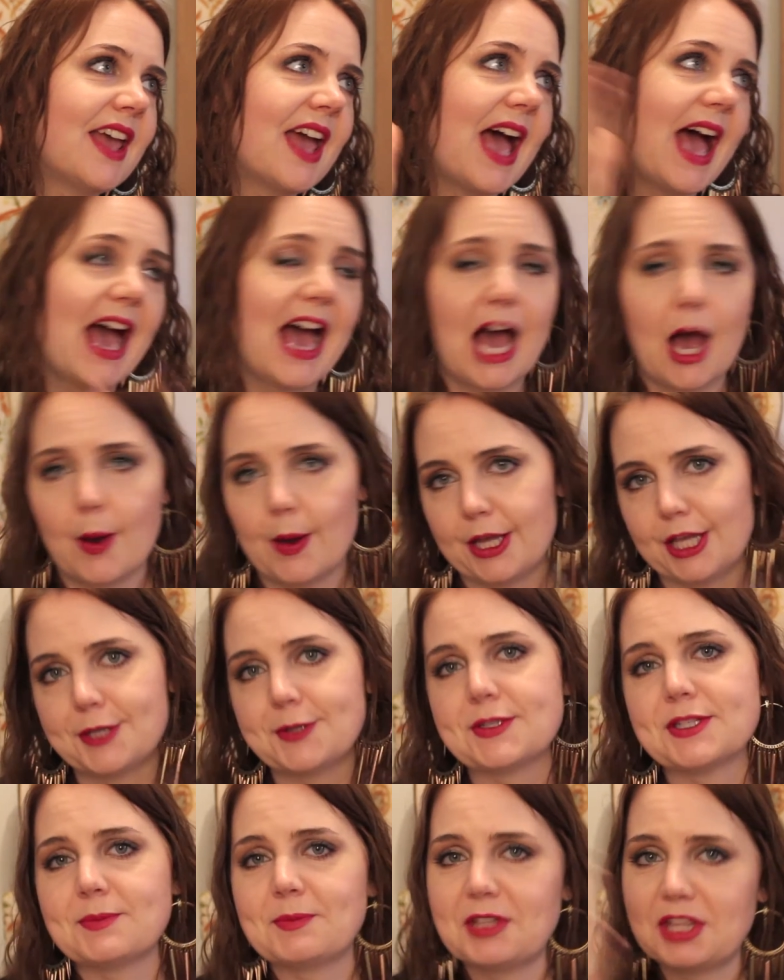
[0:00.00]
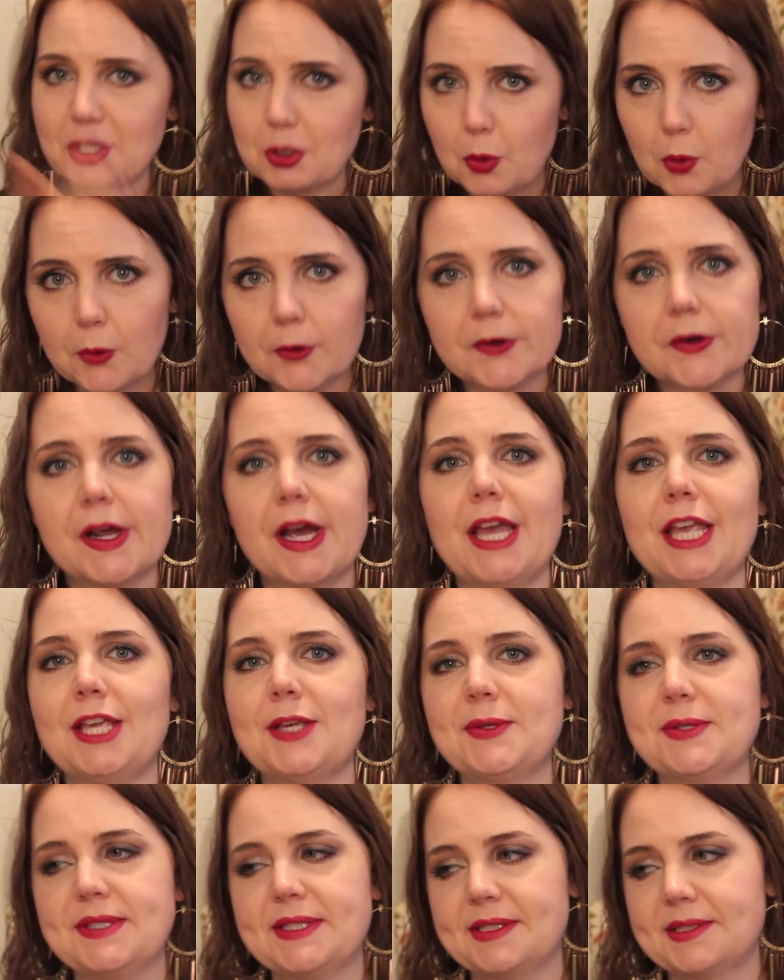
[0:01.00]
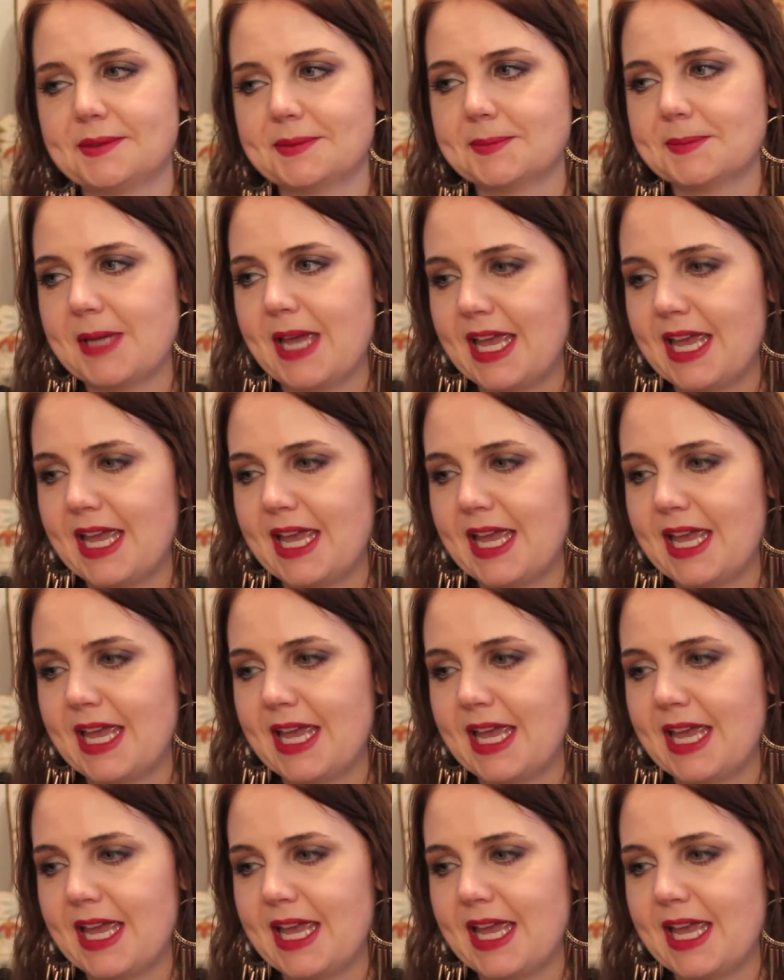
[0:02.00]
how I use them and the order I use them,